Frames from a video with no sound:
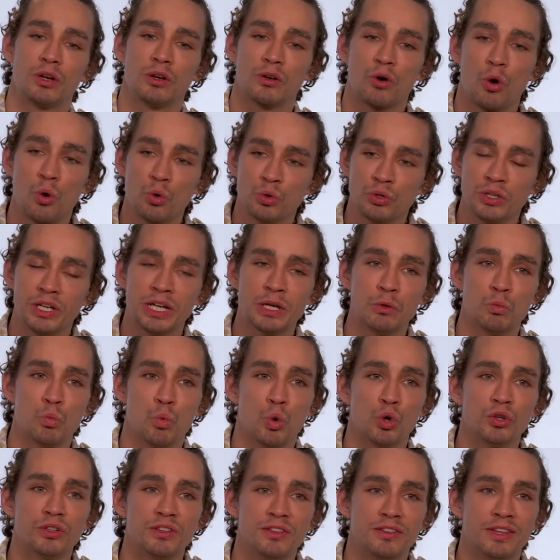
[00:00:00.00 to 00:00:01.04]
only
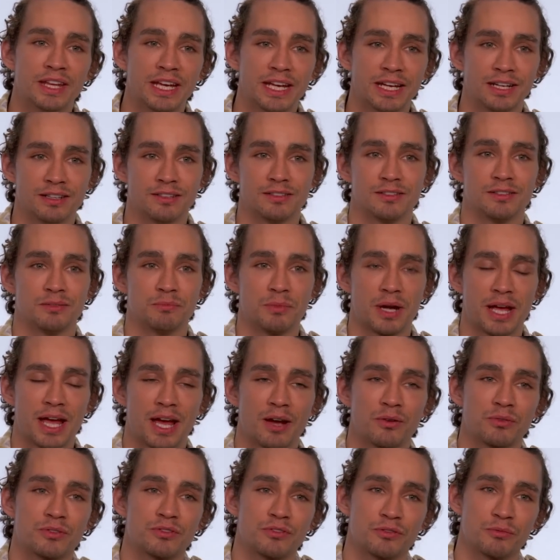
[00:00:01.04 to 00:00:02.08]
wood things in my
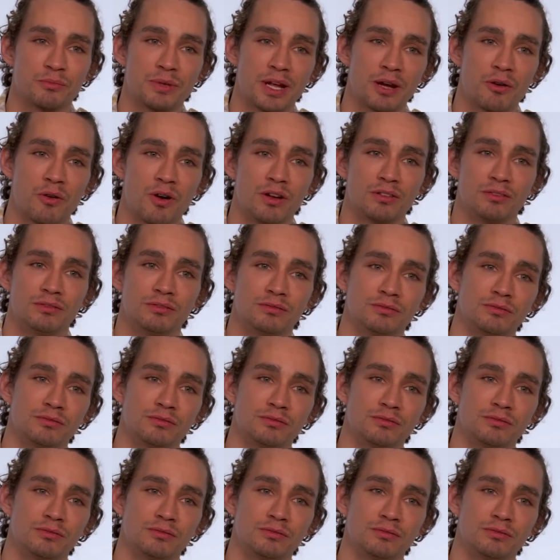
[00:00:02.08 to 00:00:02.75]
house from now on.